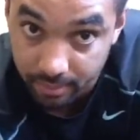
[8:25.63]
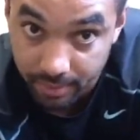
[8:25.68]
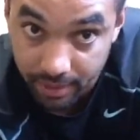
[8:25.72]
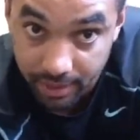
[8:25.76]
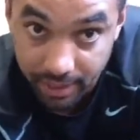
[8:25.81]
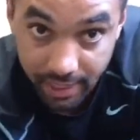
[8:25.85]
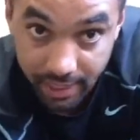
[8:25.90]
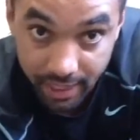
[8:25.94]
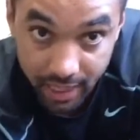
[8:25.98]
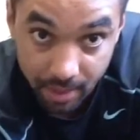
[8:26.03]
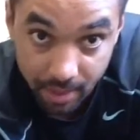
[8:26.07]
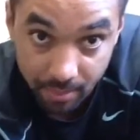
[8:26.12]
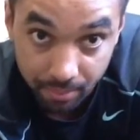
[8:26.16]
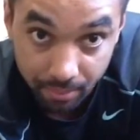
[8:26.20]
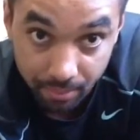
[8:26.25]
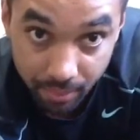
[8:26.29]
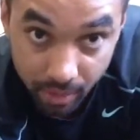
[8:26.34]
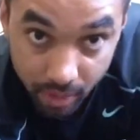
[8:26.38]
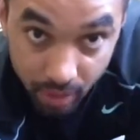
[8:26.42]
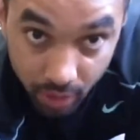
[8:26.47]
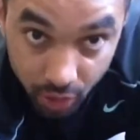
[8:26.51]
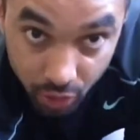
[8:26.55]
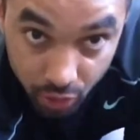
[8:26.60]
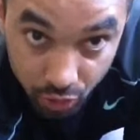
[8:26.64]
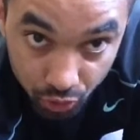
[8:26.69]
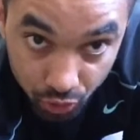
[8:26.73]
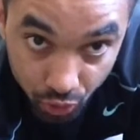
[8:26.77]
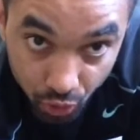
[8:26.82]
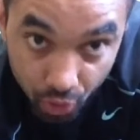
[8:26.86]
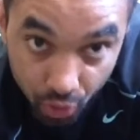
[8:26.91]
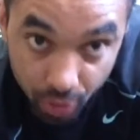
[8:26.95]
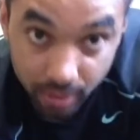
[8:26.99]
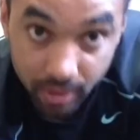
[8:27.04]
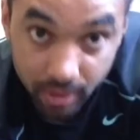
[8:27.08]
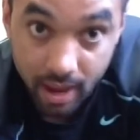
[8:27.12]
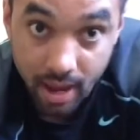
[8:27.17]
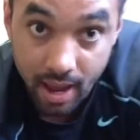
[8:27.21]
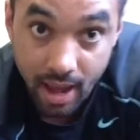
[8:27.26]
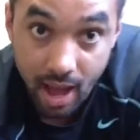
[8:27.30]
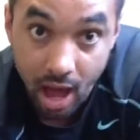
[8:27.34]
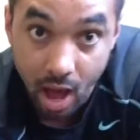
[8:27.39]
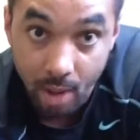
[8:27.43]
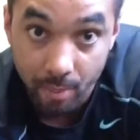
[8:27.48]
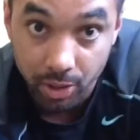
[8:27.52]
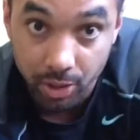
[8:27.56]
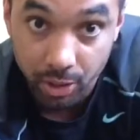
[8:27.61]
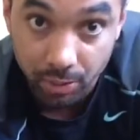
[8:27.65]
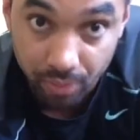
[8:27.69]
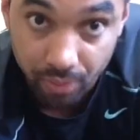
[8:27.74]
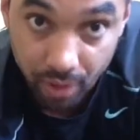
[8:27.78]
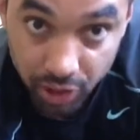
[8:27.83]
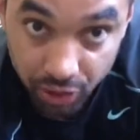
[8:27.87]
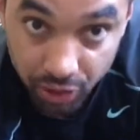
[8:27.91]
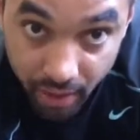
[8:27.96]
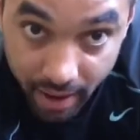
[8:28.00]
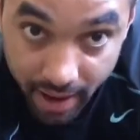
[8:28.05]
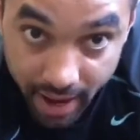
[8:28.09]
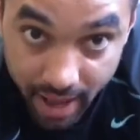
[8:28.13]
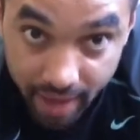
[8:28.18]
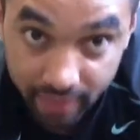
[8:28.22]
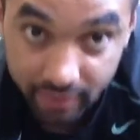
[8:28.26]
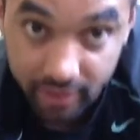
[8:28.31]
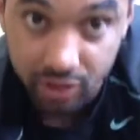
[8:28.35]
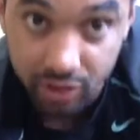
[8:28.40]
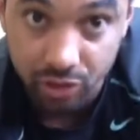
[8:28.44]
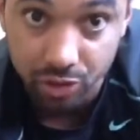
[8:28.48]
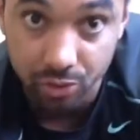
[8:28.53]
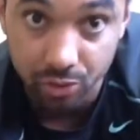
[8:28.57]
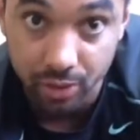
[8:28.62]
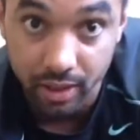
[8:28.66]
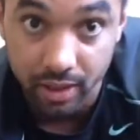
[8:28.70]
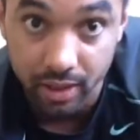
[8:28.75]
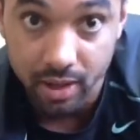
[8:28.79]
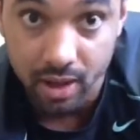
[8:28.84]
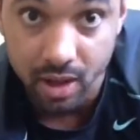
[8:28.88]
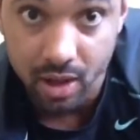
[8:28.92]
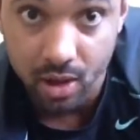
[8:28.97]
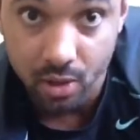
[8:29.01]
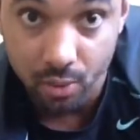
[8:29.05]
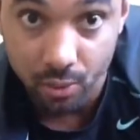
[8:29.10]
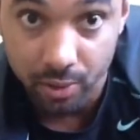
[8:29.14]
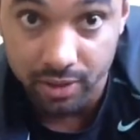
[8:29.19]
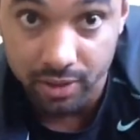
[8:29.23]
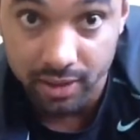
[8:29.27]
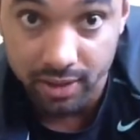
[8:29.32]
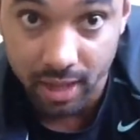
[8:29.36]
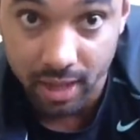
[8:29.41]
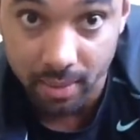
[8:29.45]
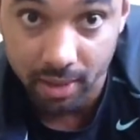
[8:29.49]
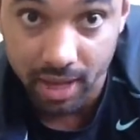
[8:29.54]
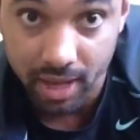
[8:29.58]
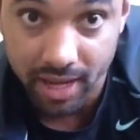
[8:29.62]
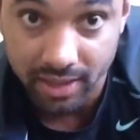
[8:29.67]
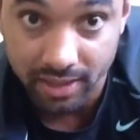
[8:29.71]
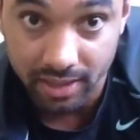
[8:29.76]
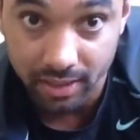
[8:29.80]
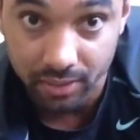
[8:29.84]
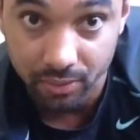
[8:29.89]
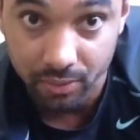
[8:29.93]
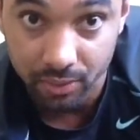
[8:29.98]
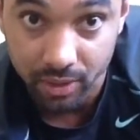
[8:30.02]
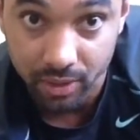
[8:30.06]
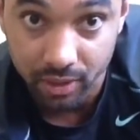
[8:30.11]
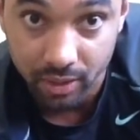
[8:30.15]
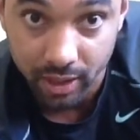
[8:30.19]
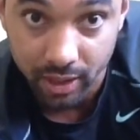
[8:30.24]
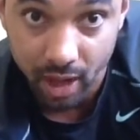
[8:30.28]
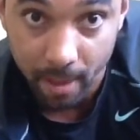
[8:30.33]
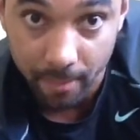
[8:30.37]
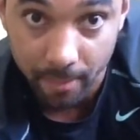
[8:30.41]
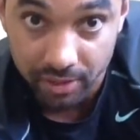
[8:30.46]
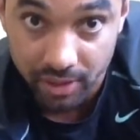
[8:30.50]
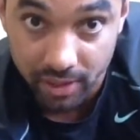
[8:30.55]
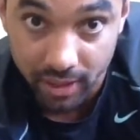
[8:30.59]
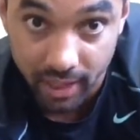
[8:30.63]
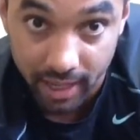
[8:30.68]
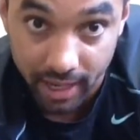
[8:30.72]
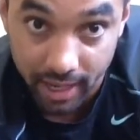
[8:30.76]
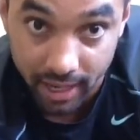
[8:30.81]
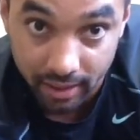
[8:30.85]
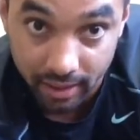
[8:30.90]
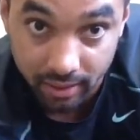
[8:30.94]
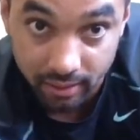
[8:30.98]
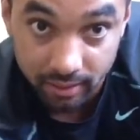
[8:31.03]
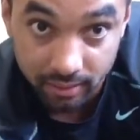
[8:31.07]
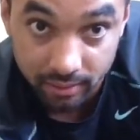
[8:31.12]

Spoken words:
Again, I'm controlling how much pressure I have into it with stabilizing the opposite hand.